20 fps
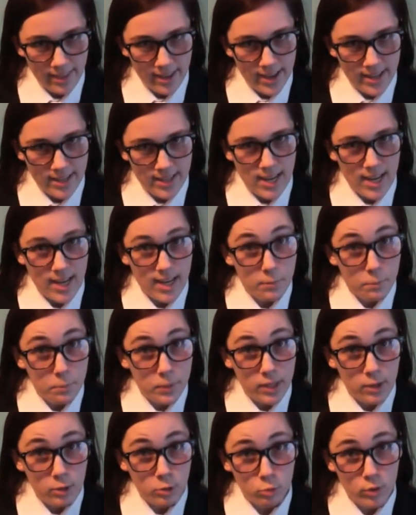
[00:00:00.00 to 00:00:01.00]
then it'd
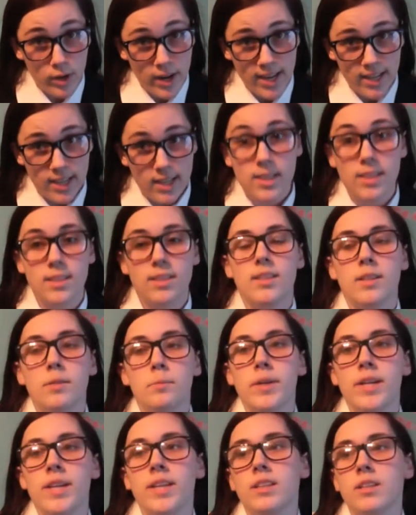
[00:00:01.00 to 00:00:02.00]
be great, because
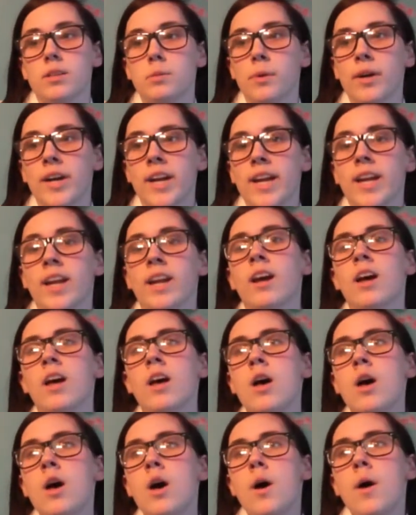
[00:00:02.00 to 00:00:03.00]
it'd be displaying
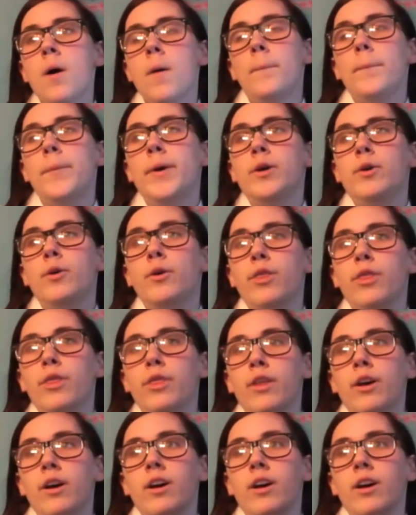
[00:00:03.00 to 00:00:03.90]
both